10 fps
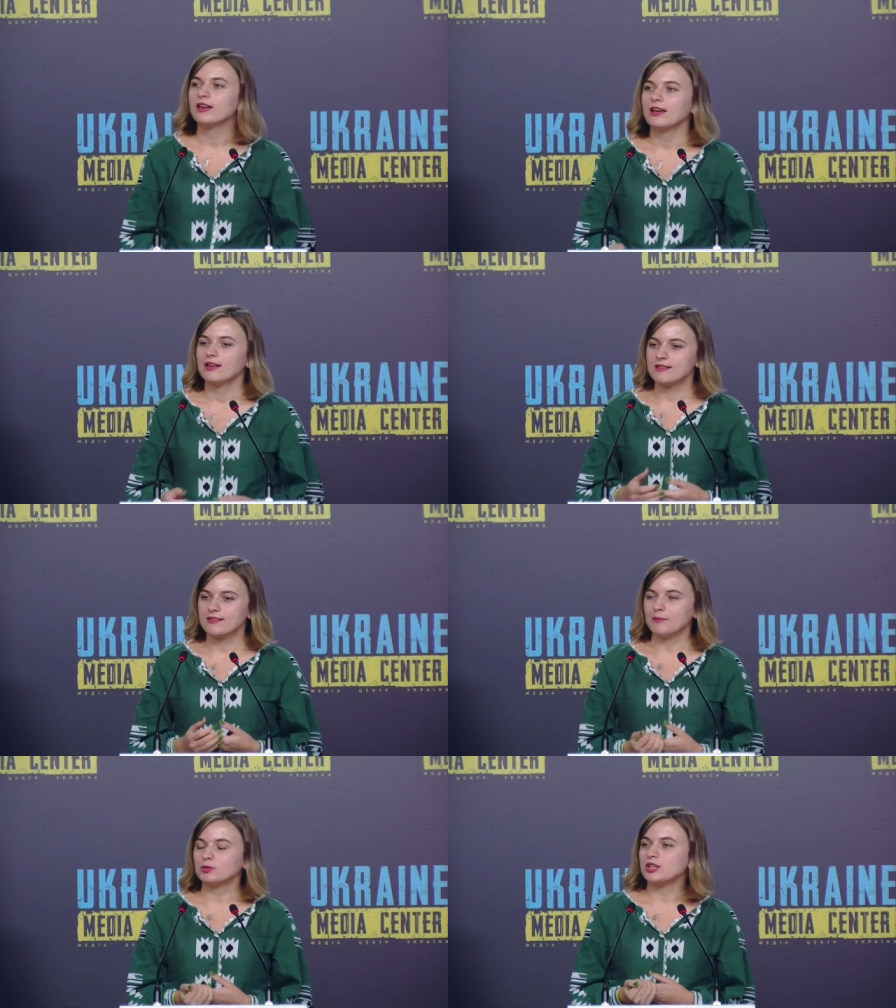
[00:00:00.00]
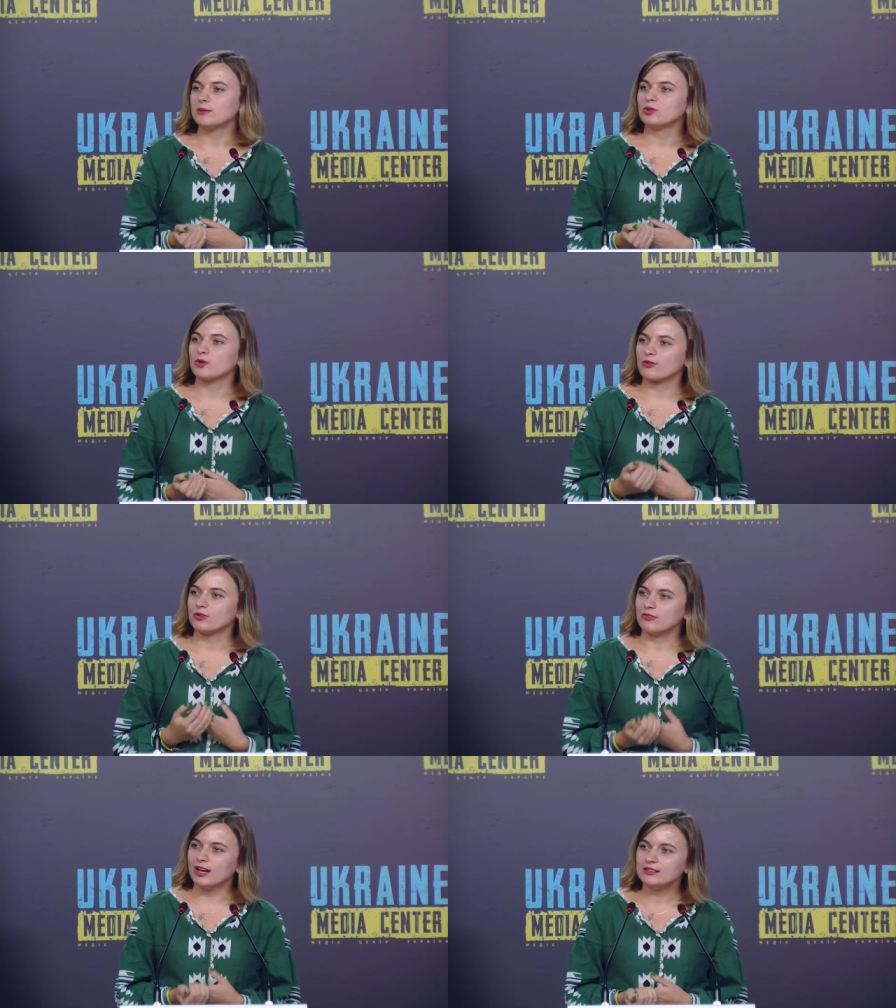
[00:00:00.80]
So there are a lot,
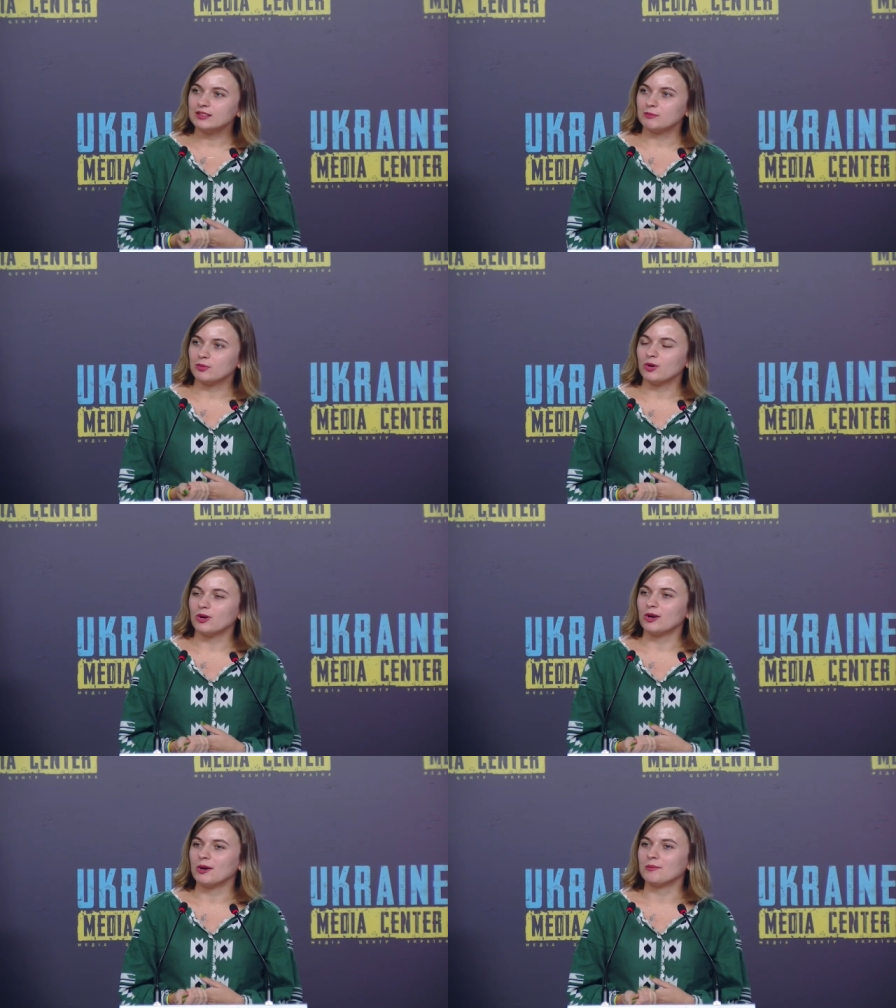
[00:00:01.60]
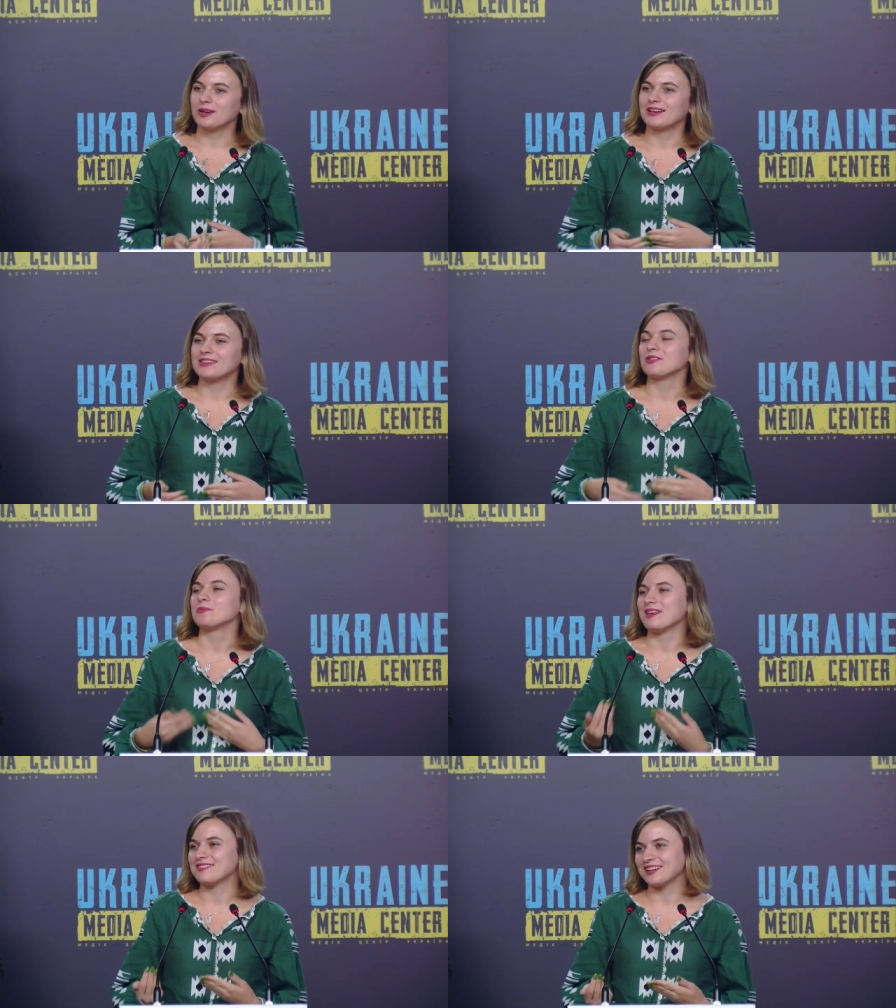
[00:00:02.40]
a lot that we need to know and we
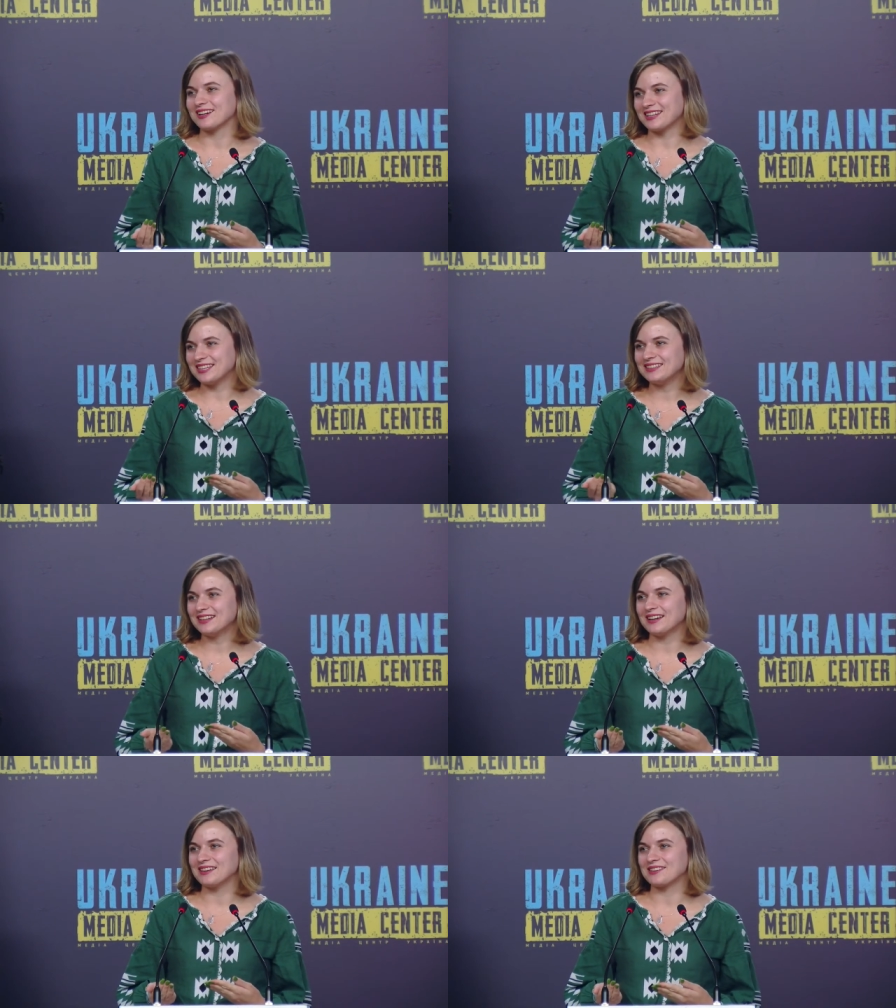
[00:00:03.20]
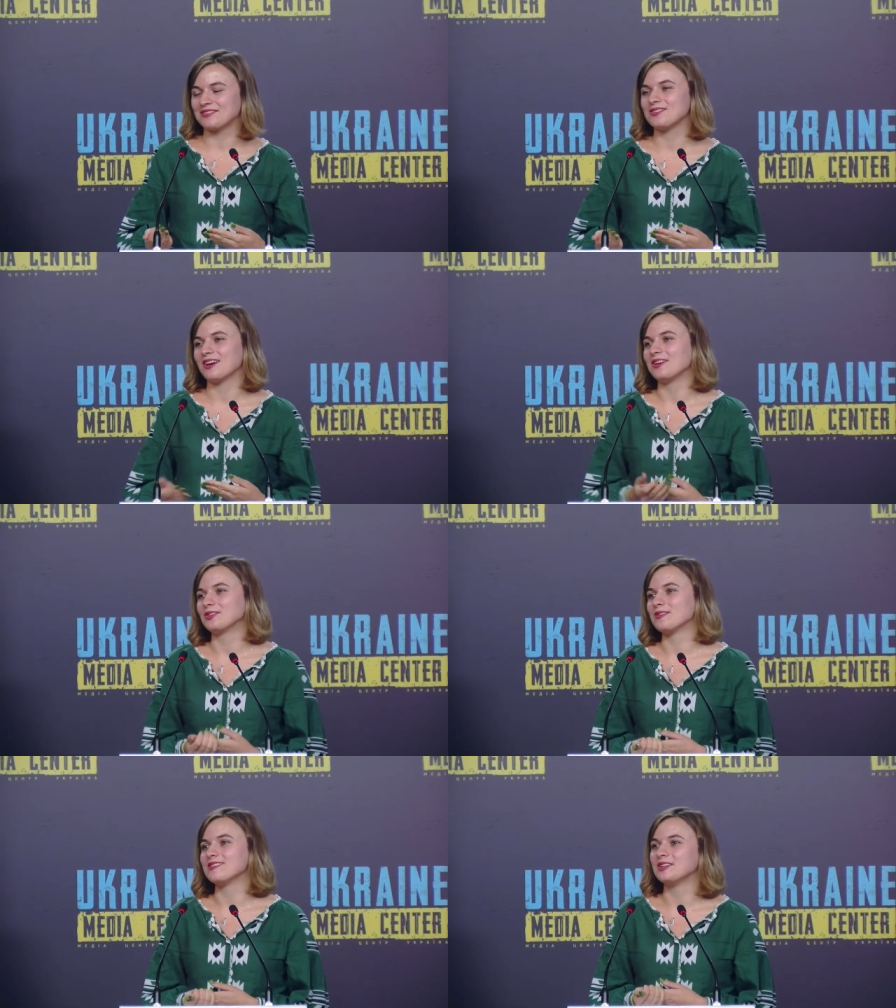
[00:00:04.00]
need to keep talking because we
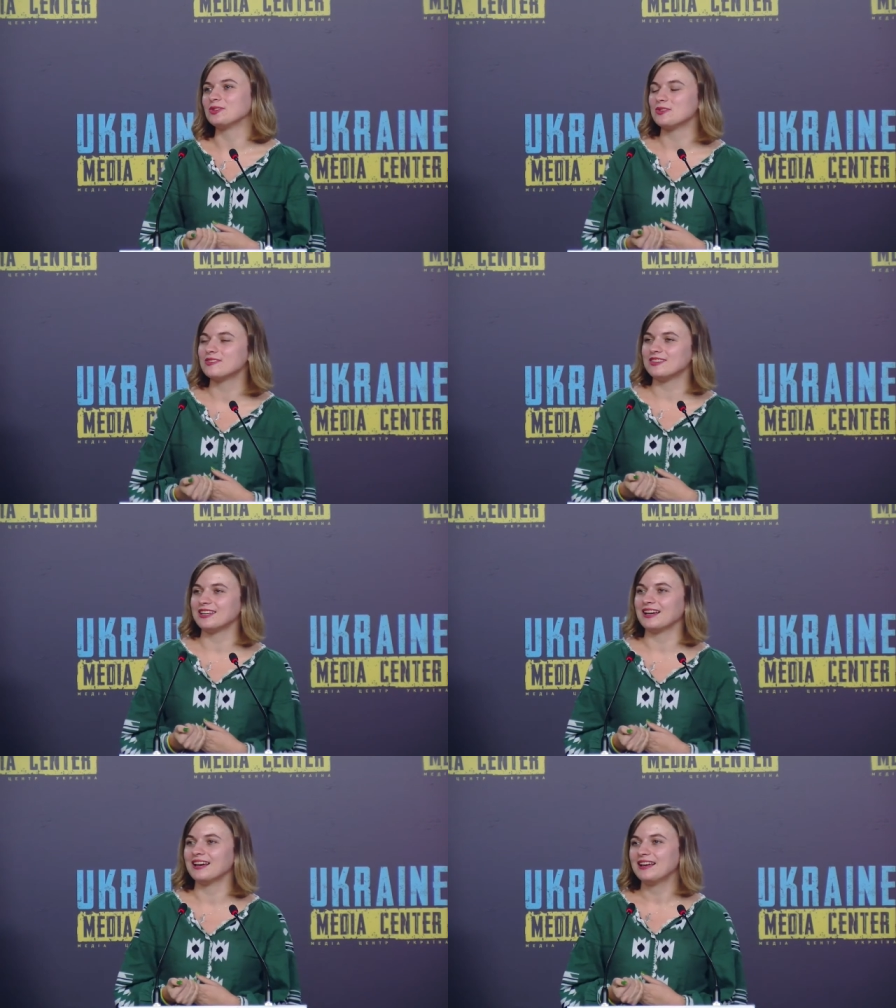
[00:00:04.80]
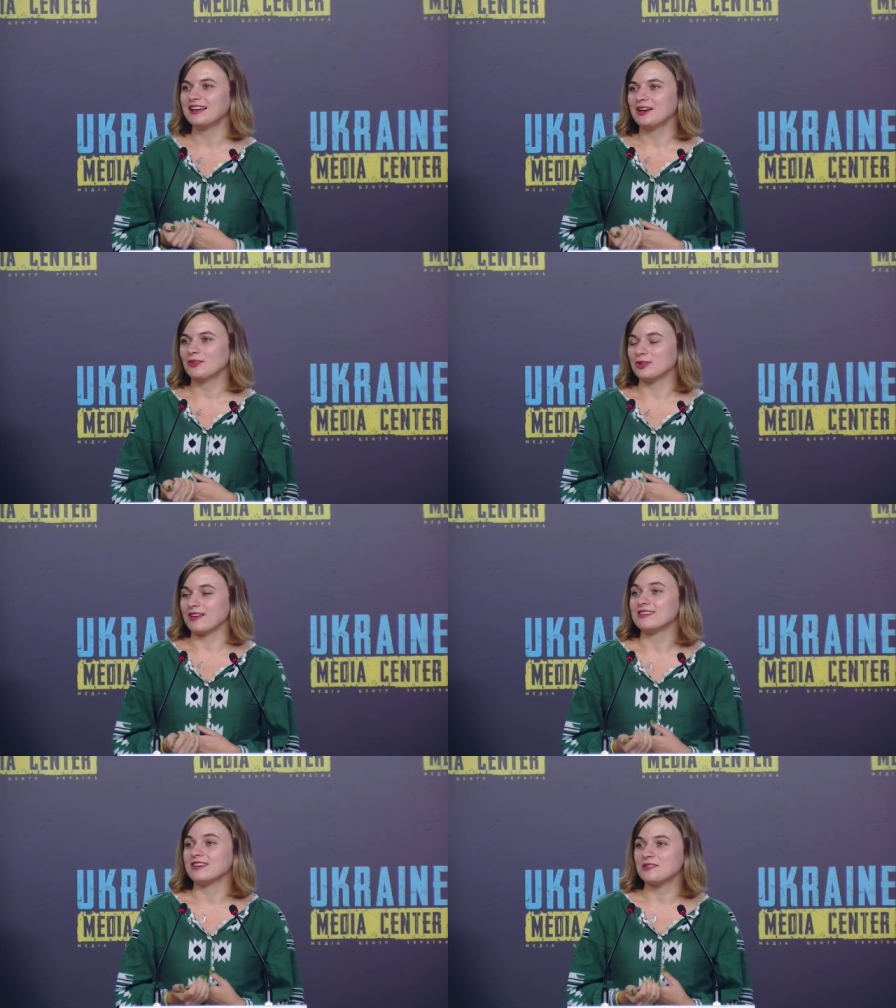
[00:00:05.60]
are a European
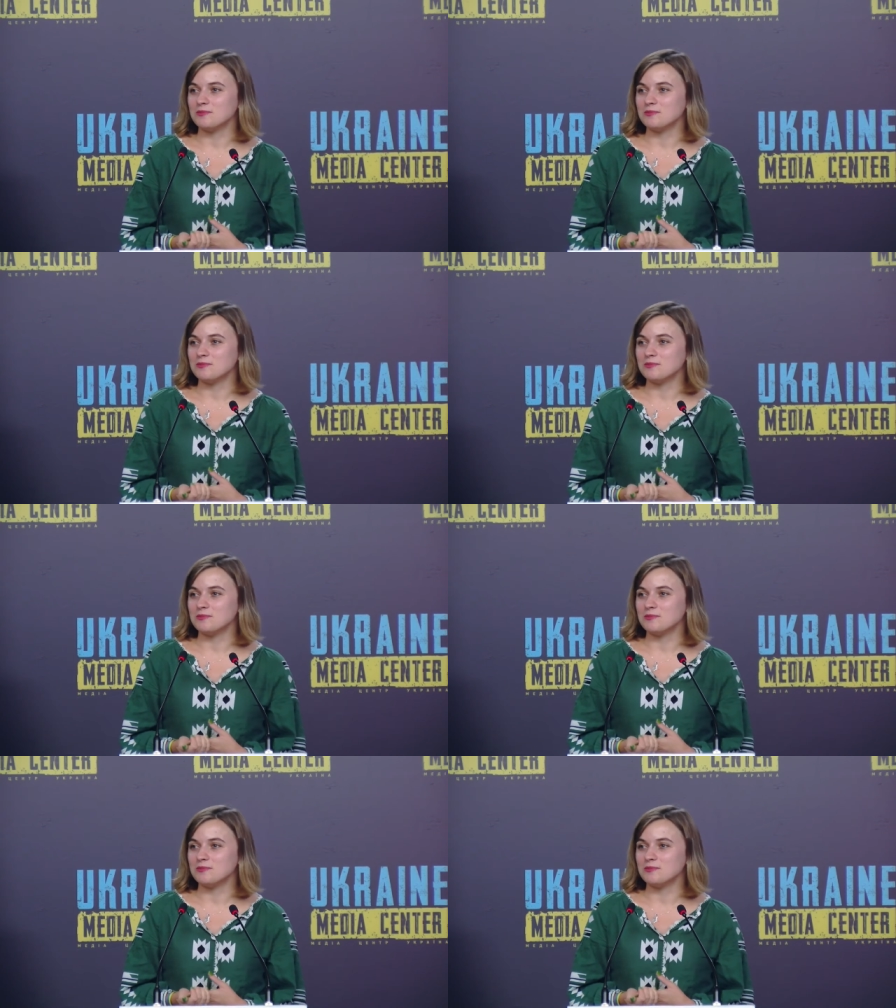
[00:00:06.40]
country